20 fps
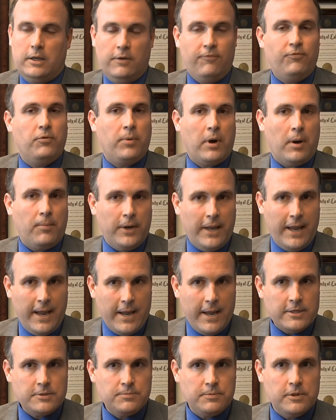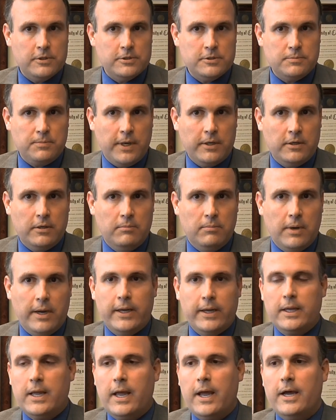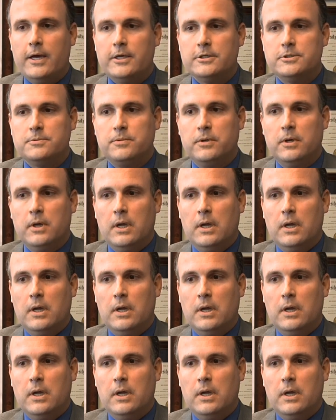if the property has been inspected by a CASP,